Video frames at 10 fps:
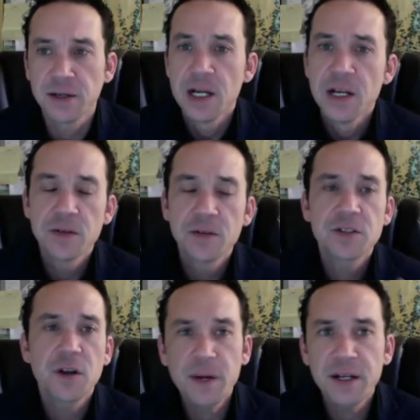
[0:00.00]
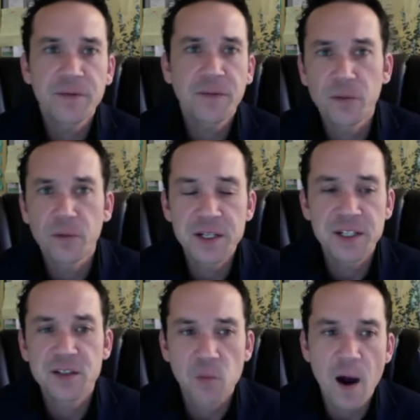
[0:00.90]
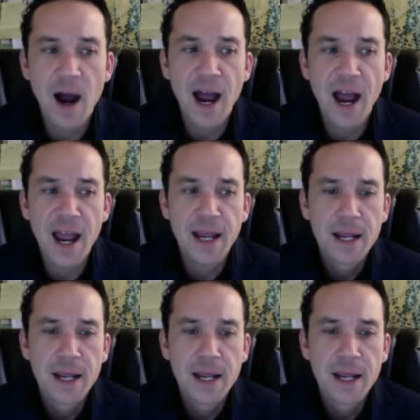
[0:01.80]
So there's so many different reasons why